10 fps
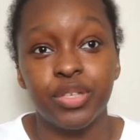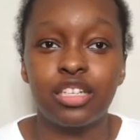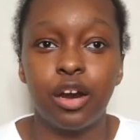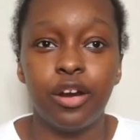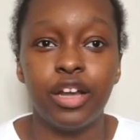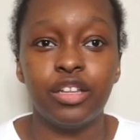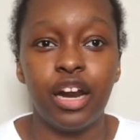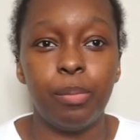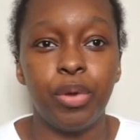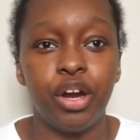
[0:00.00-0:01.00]
Skirt, and then I
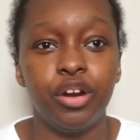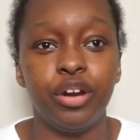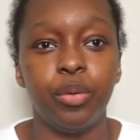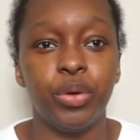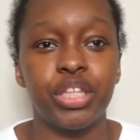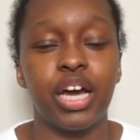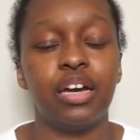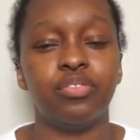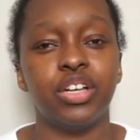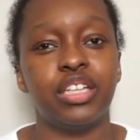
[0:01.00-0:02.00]
paired it with kind
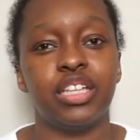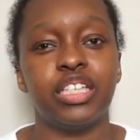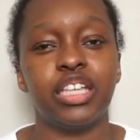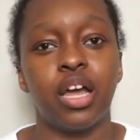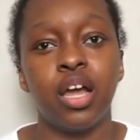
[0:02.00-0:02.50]
of like this